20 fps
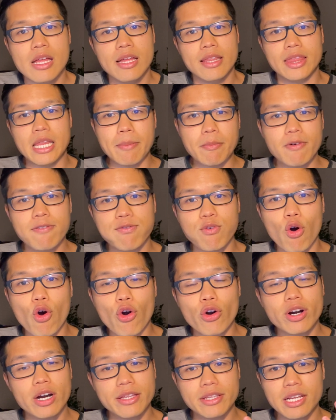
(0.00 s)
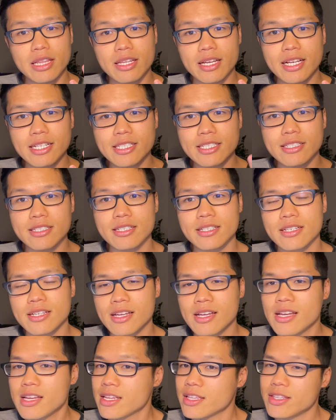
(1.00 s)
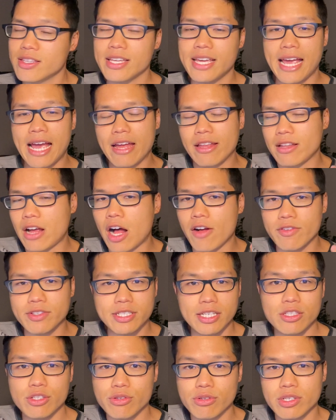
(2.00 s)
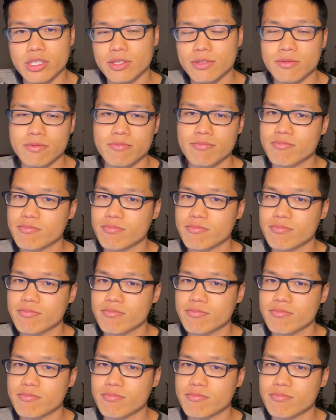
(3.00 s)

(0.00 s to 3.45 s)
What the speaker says: Number 4 on the list, you can't obviously do this